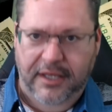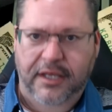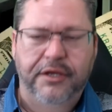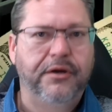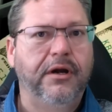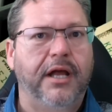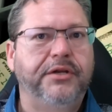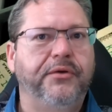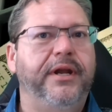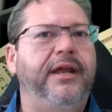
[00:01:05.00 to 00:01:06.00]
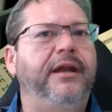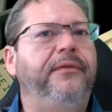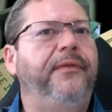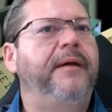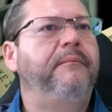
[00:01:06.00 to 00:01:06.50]
You're not doing
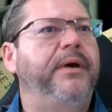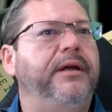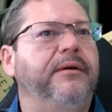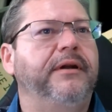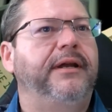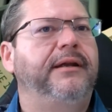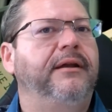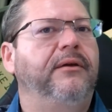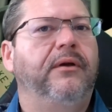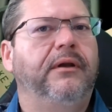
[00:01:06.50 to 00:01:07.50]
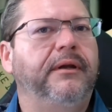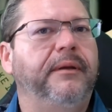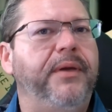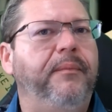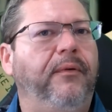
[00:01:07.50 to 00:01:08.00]
anything better than the
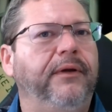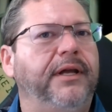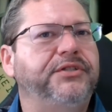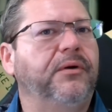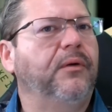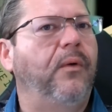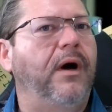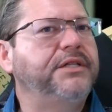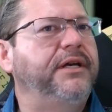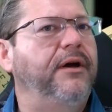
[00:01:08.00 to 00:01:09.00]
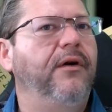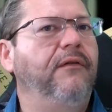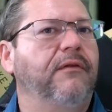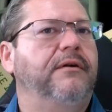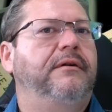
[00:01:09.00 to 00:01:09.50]
people that you're watching over,